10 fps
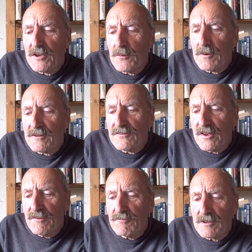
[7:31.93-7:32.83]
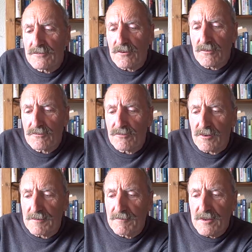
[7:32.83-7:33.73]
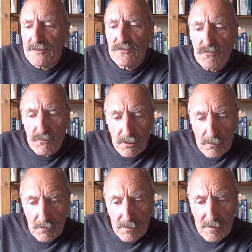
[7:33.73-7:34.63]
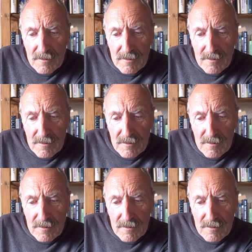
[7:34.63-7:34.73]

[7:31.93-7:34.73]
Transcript: equalitarian doctrine is true,